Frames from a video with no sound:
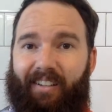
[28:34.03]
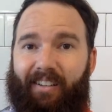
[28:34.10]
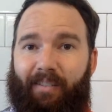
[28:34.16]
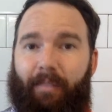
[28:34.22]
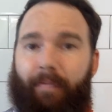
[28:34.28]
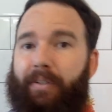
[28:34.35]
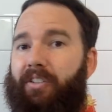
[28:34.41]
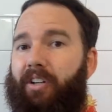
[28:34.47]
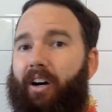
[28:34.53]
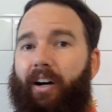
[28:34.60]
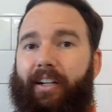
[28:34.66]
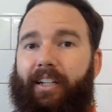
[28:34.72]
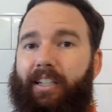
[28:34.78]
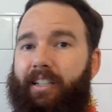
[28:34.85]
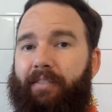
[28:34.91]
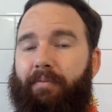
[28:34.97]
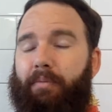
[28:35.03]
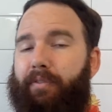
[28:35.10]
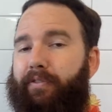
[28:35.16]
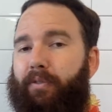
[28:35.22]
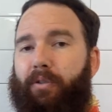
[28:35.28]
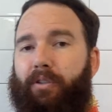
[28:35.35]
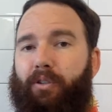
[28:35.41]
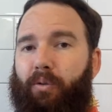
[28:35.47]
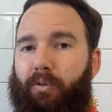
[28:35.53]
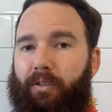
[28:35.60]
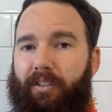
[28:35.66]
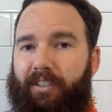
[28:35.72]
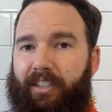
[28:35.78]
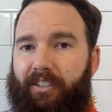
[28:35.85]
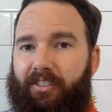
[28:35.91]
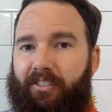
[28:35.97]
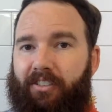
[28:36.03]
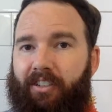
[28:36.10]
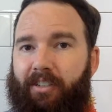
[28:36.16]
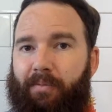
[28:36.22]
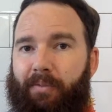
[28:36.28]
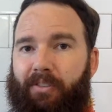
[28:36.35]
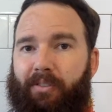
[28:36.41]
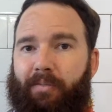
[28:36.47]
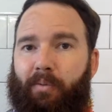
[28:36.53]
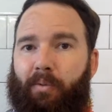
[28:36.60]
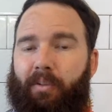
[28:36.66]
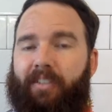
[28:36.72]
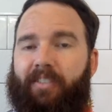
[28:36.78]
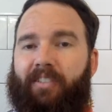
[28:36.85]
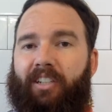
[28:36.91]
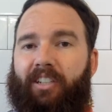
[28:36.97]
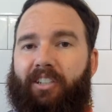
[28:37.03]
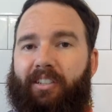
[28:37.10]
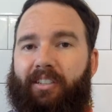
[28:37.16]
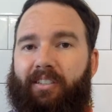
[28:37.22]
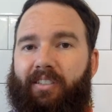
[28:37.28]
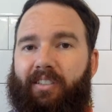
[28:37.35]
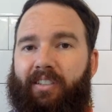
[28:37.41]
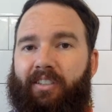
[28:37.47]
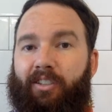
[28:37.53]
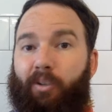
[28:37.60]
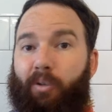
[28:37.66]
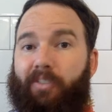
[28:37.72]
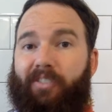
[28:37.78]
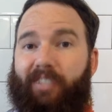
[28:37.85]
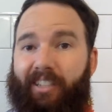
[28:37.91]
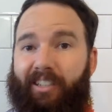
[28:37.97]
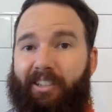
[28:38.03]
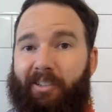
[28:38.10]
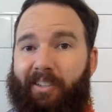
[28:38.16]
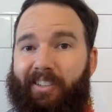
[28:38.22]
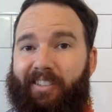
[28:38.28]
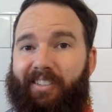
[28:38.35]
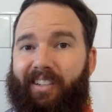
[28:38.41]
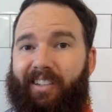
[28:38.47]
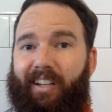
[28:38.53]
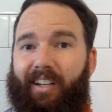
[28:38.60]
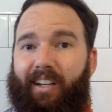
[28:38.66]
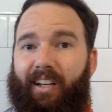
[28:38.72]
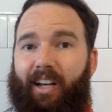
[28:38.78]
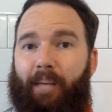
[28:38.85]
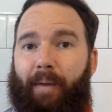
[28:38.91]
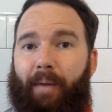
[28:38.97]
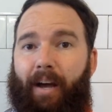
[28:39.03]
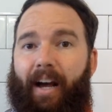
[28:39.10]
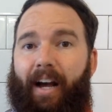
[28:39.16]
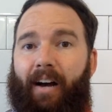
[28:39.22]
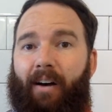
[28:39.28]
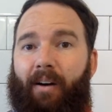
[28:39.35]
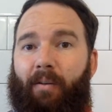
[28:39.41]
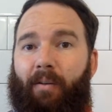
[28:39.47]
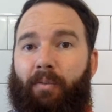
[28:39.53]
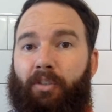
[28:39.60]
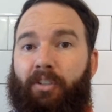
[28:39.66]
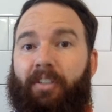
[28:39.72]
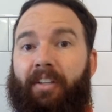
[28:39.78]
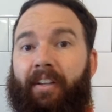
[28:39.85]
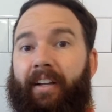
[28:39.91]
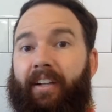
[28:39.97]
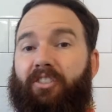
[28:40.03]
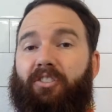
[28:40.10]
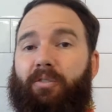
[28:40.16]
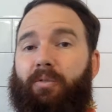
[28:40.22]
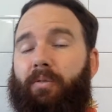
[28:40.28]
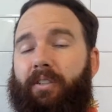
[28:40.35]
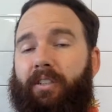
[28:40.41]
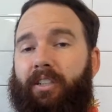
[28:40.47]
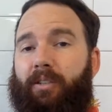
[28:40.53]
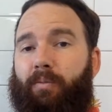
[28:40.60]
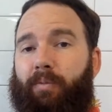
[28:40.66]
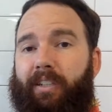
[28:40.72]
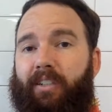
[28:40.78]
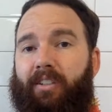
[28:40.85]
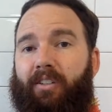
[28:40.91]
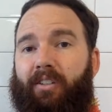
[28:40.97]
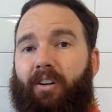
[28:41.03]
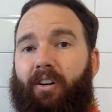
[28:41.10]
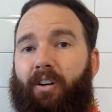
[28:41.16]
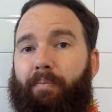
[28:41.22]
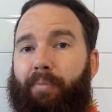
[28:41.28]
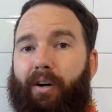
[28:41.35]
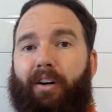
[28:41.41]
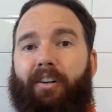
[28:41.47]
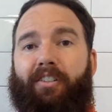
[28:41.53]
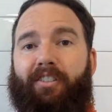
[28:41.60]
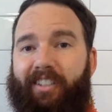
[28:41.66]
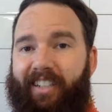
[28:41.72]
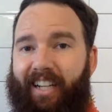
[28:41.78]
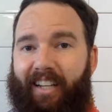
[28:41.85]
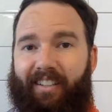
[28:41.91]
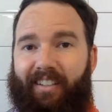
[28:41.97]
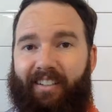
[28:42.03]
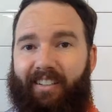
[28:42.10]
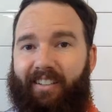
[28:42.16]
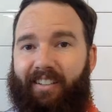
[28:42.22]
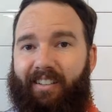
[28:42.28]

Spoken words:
We've been talking even before quarantine started with some organizations in North St. Louis about how during the next school year we could all partner together